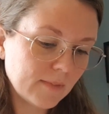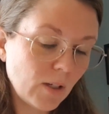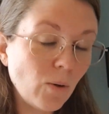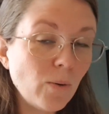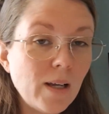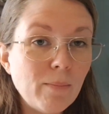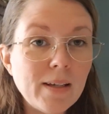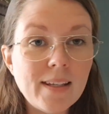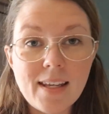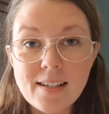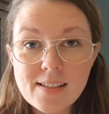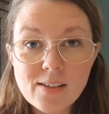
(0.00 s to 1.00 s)
Oh, and my
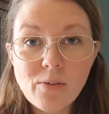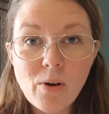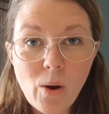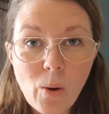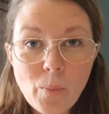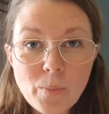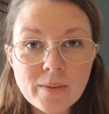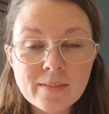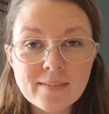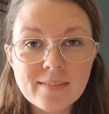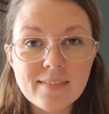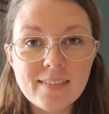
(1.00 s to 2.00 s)
kids are home.
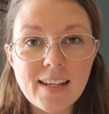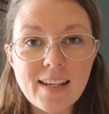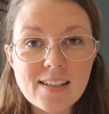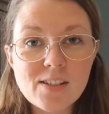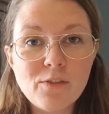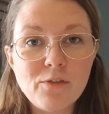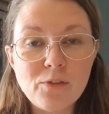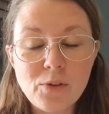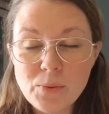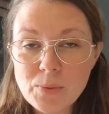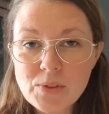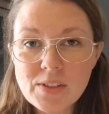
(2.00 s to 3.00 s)
They got some
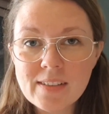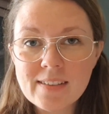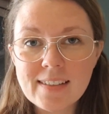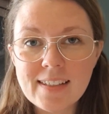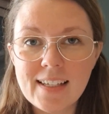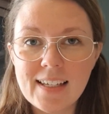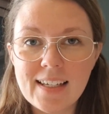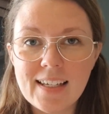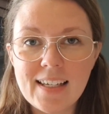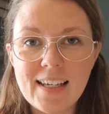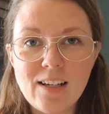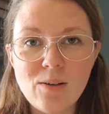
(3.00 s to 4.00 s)
fruit.
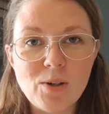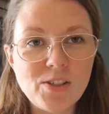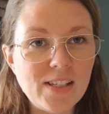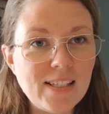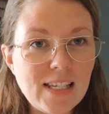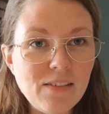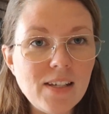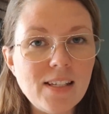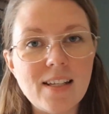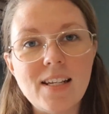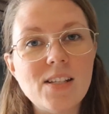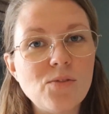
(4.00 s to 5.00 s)
And I'm watching TV in
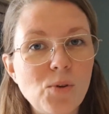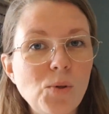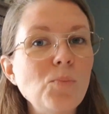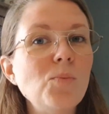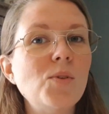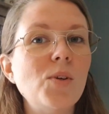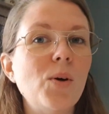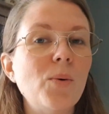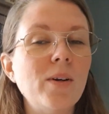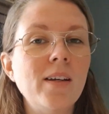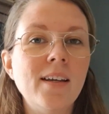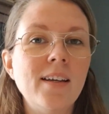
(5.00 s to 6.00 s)
the next room, so